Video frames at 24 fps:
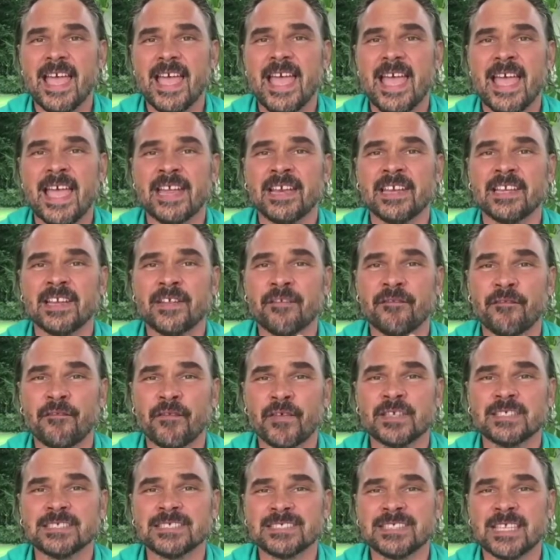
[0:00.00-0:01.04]
and in the
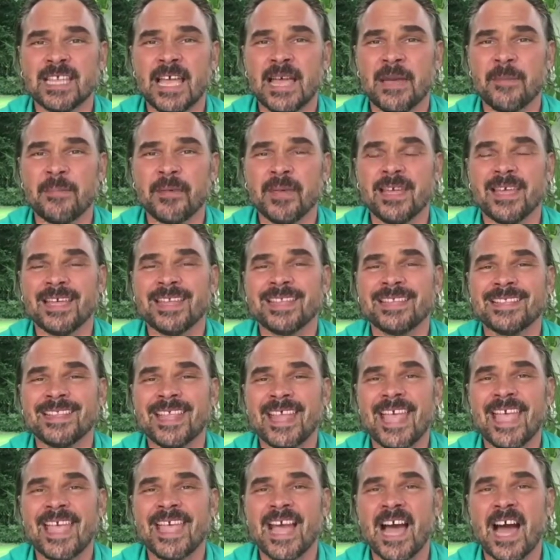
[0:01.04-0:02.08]
first step,
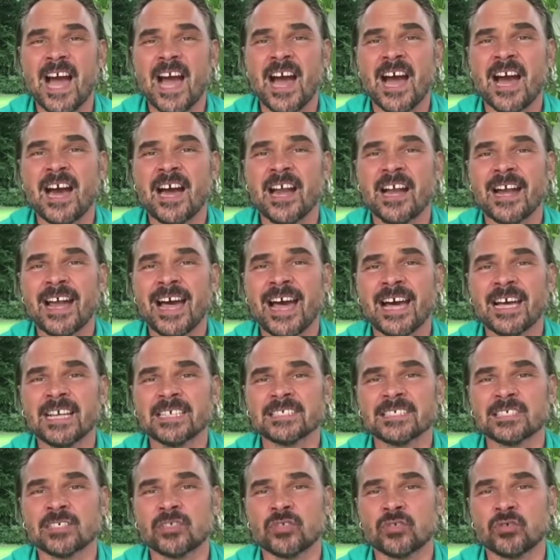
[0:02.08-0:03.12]
they are
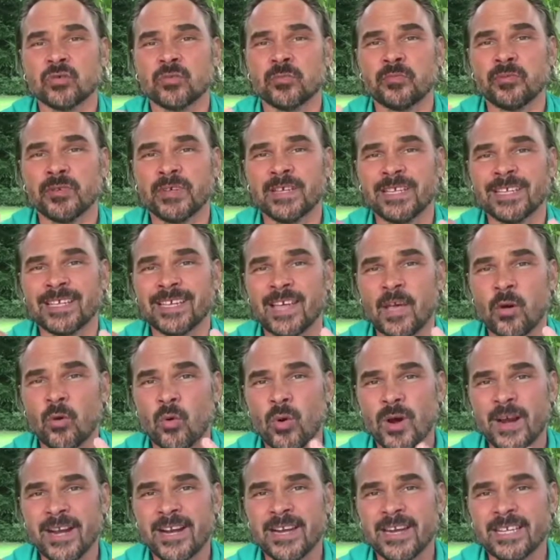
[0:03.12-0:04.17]
asked to bring
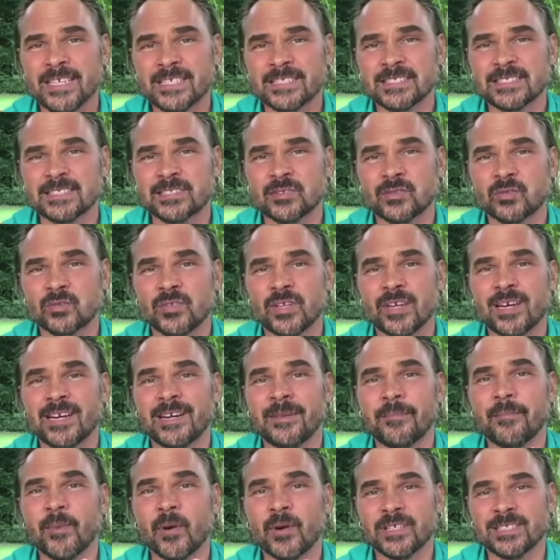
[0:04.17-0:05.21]
awareness to
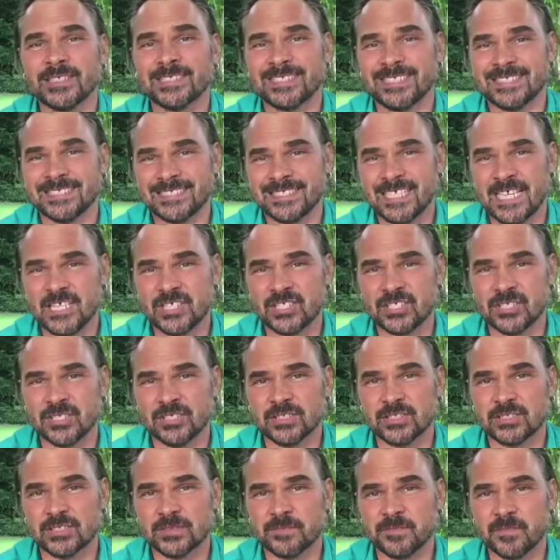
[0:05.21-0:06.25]
their body
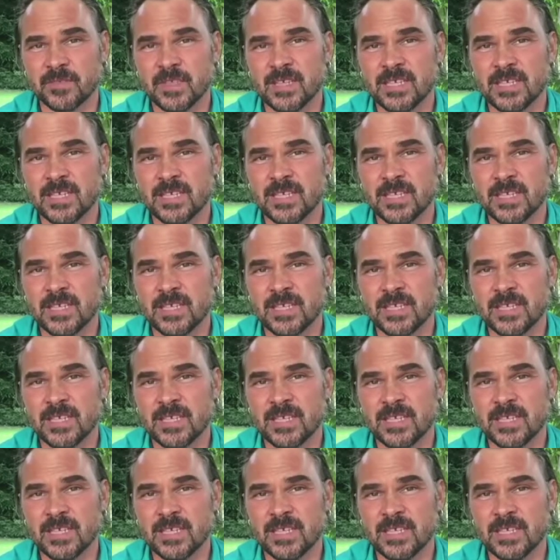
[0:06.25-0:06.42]
sensations,